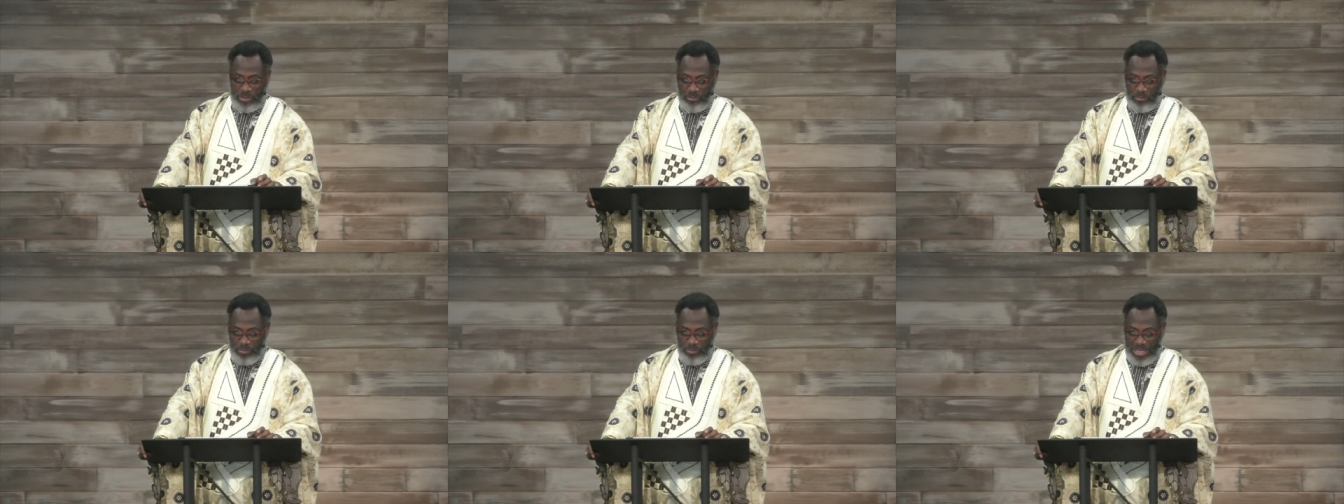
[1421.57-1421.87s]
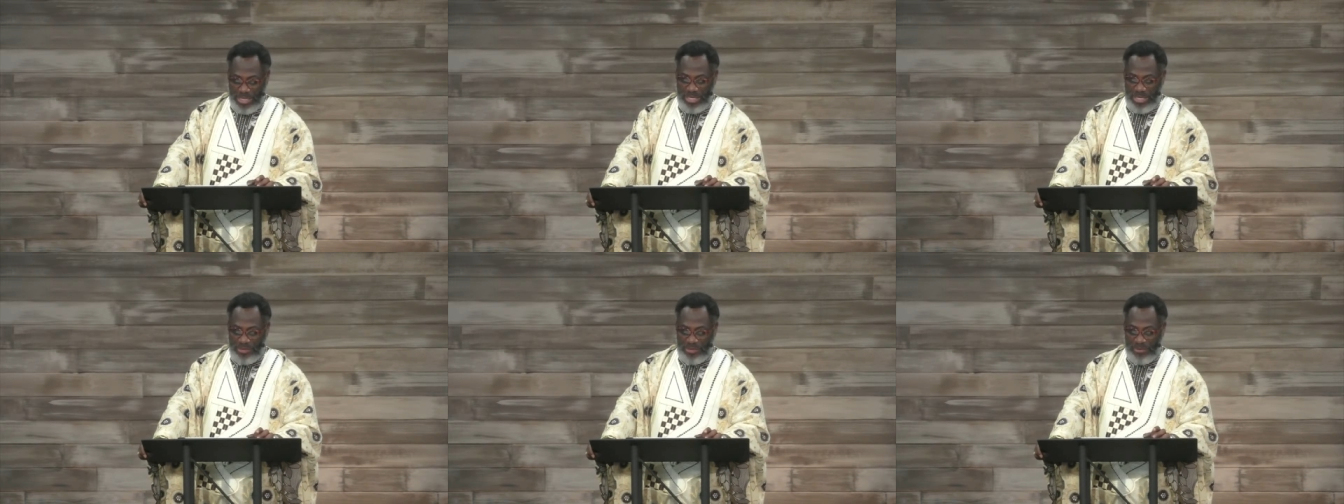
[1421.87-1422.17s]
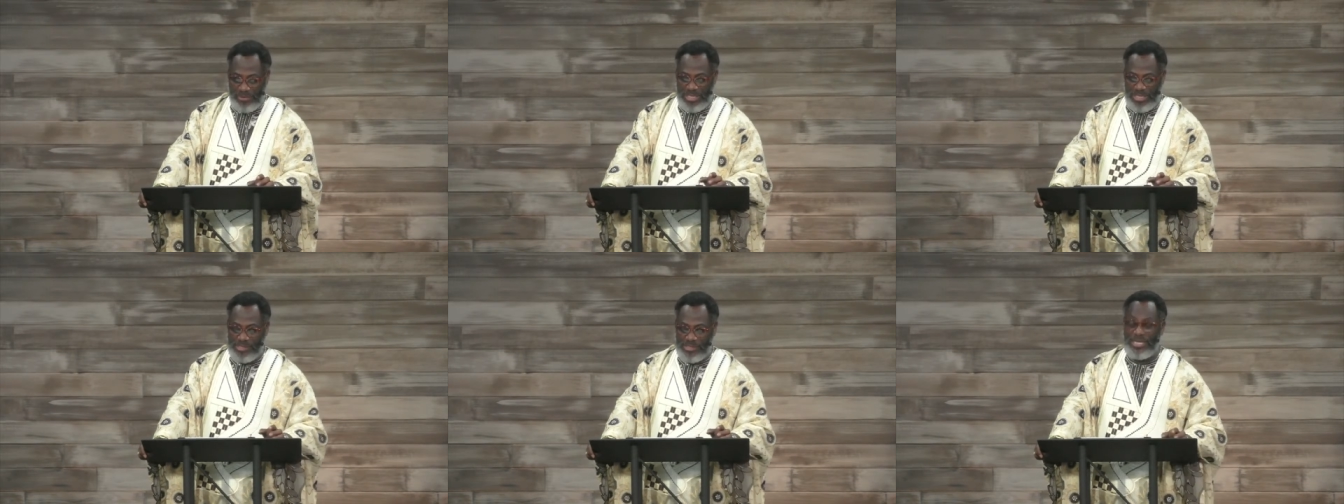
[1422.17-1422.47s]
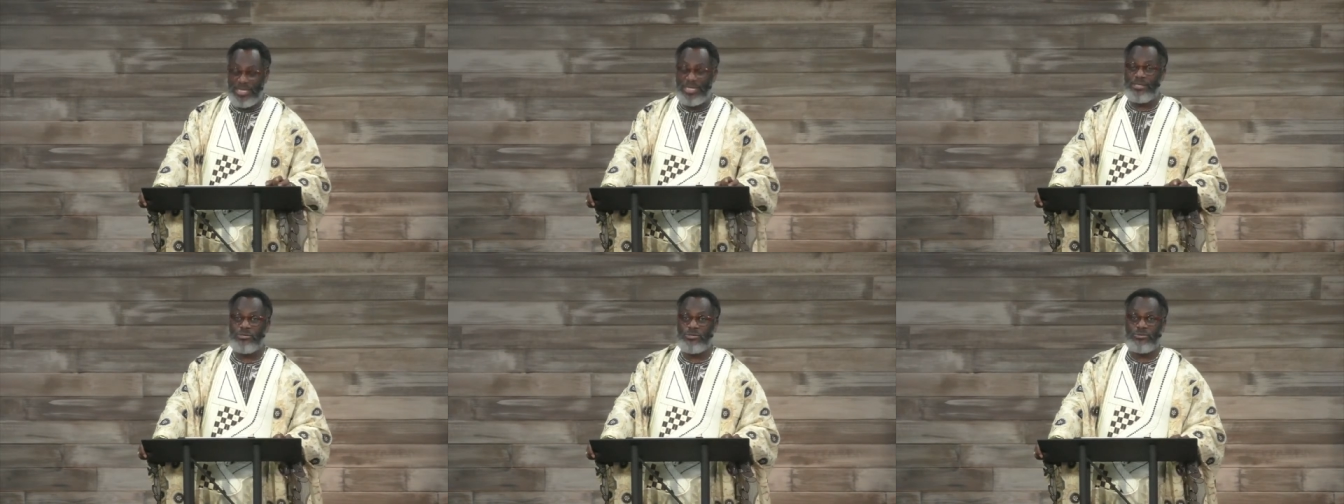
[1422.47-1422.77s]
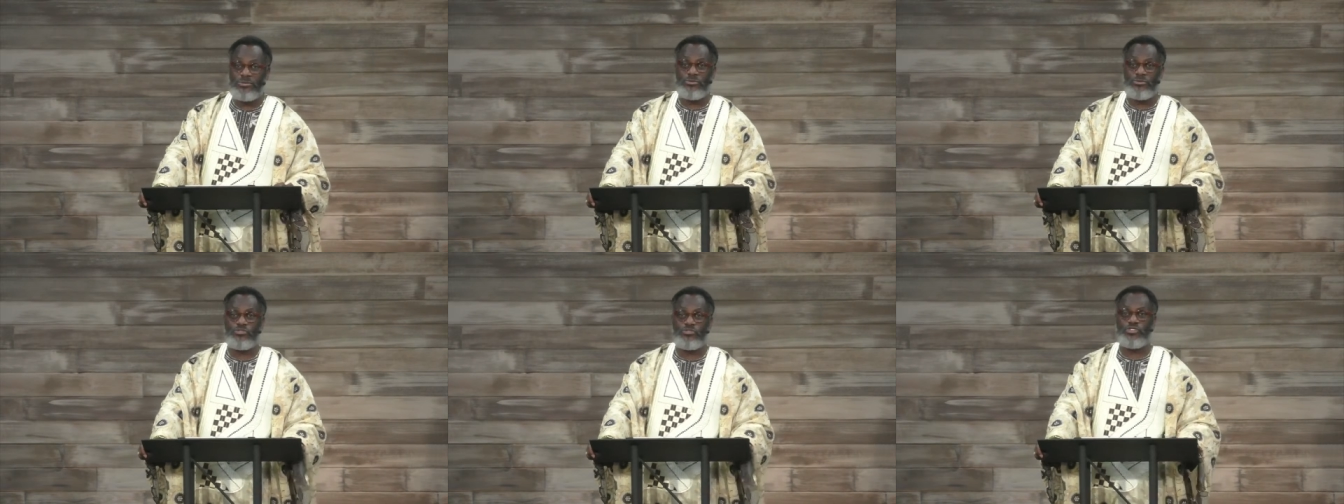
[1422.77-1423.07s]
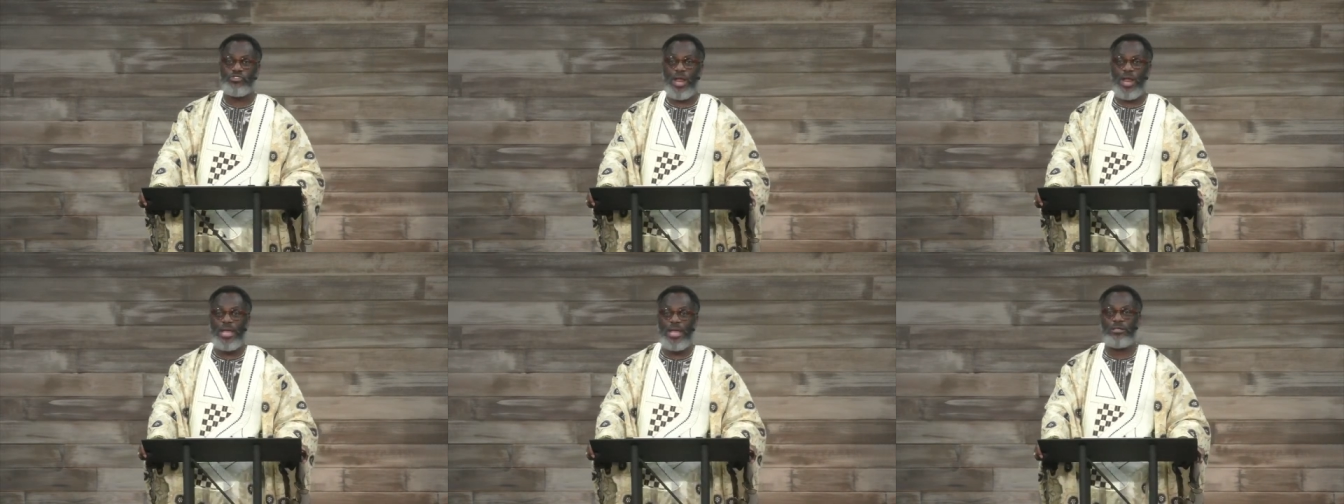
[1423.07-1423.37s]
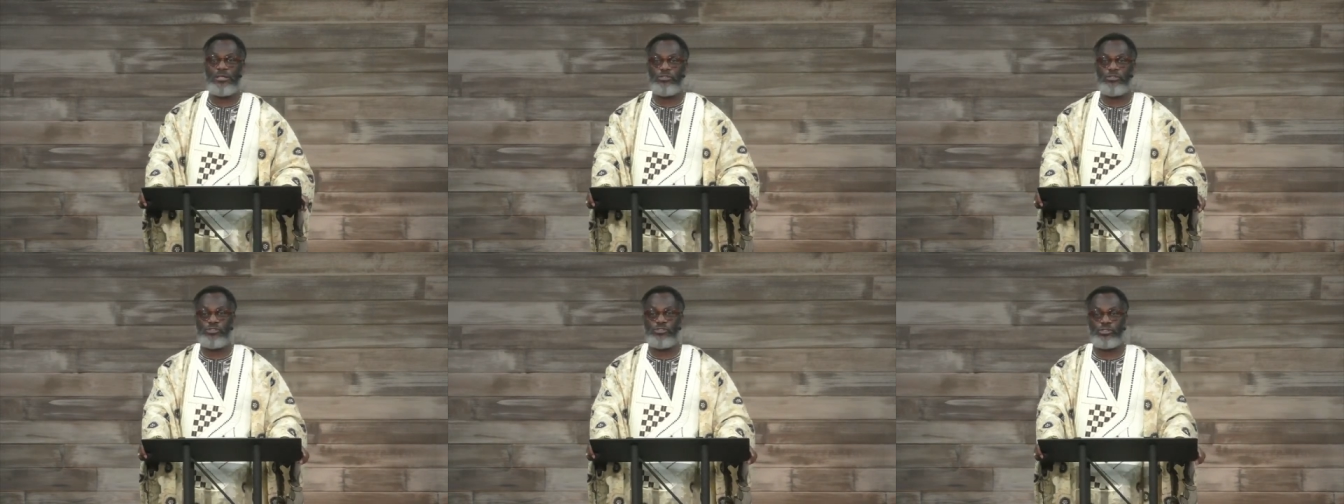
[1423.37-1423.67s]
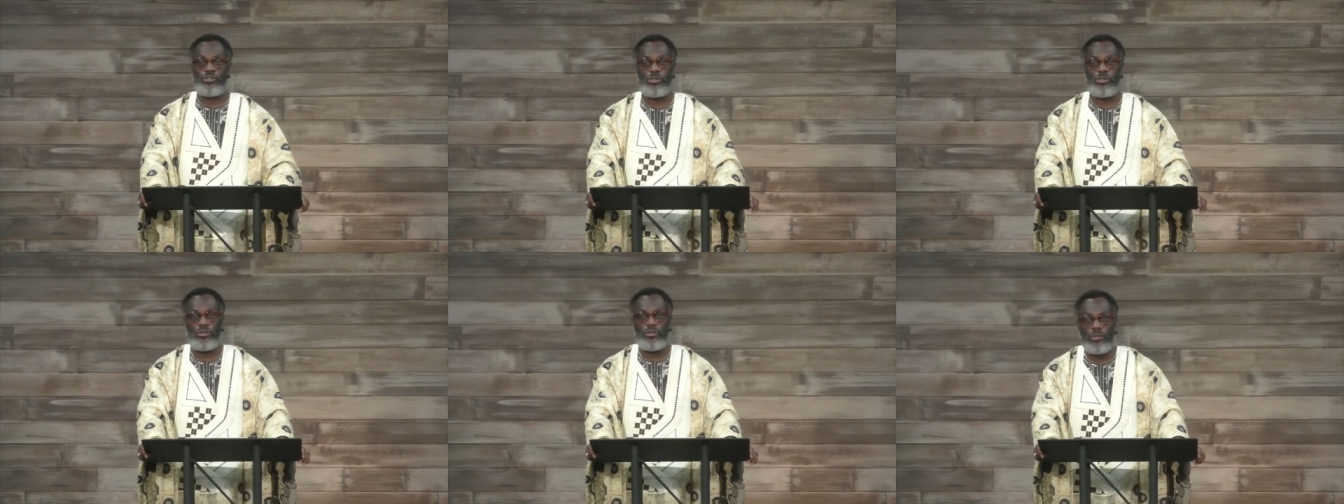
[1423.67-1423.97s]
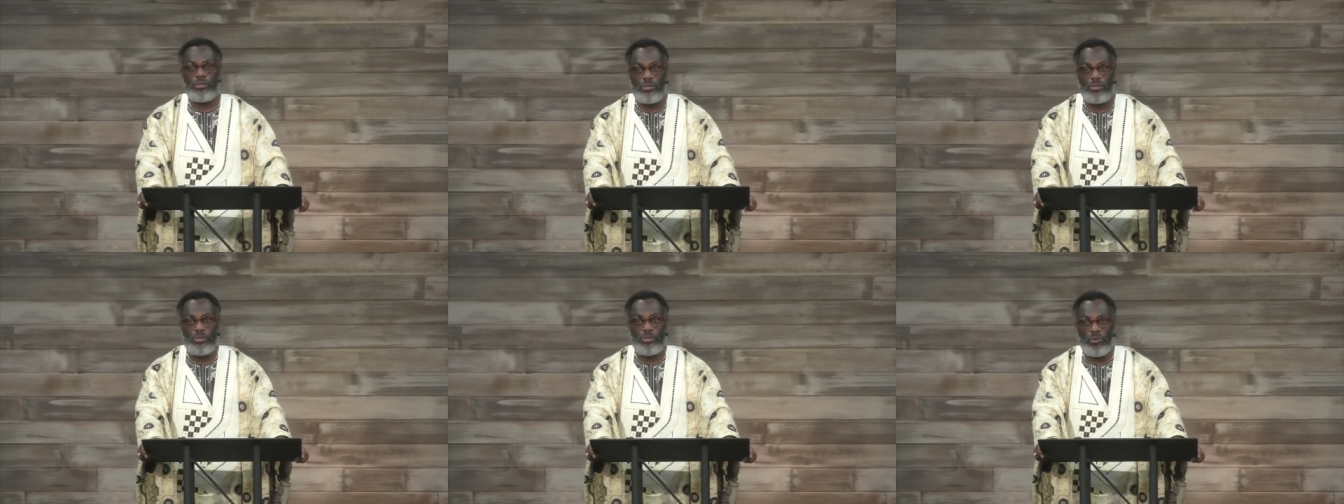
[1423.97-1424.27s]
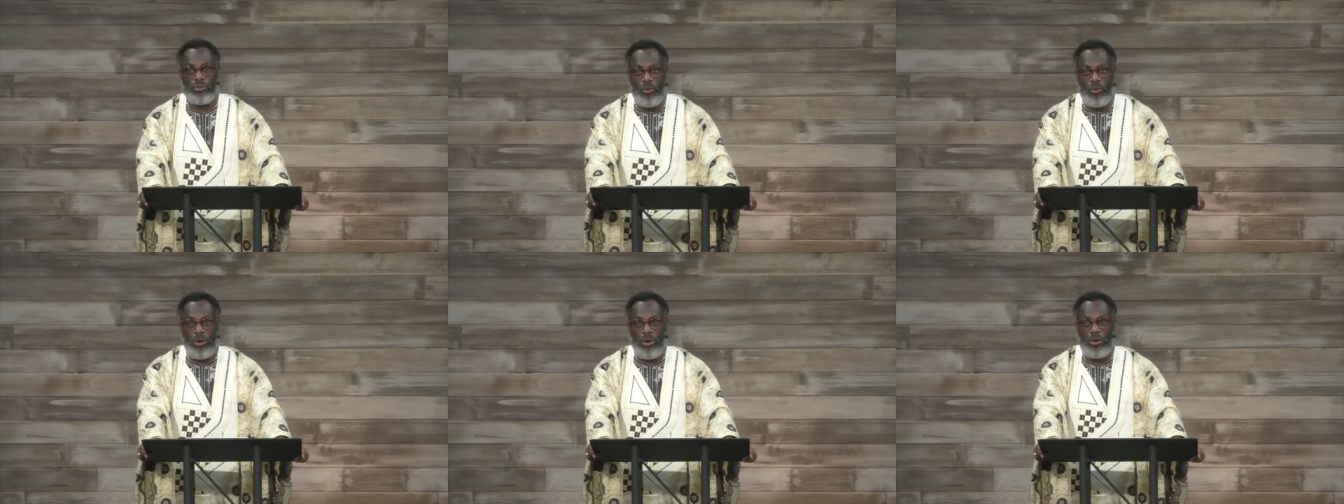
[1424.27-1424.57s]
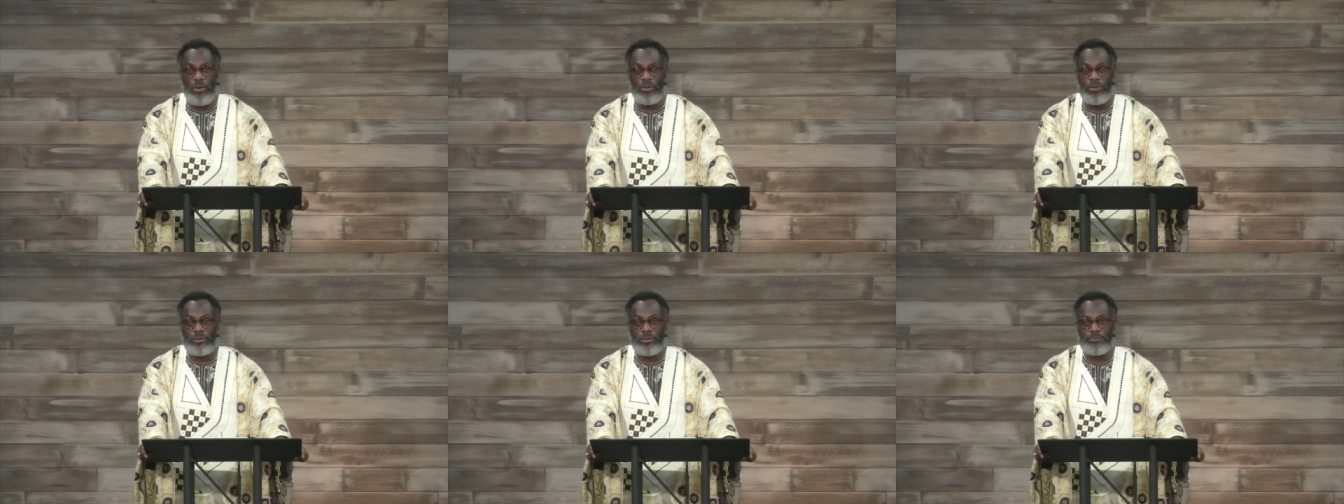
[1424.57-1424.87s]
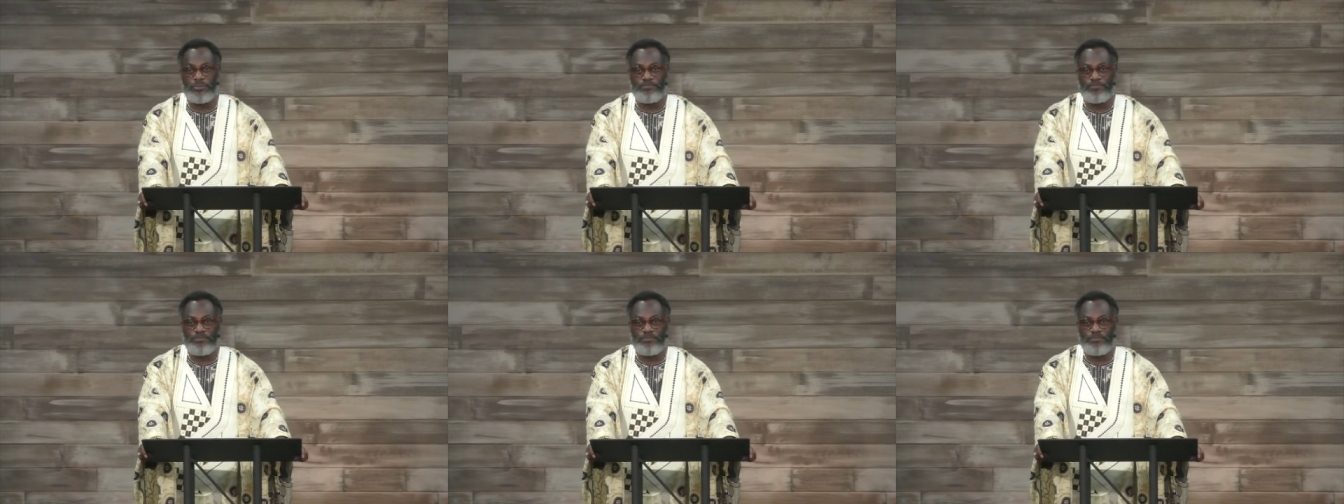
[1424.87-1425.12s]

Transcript: Mother Teresa changed the world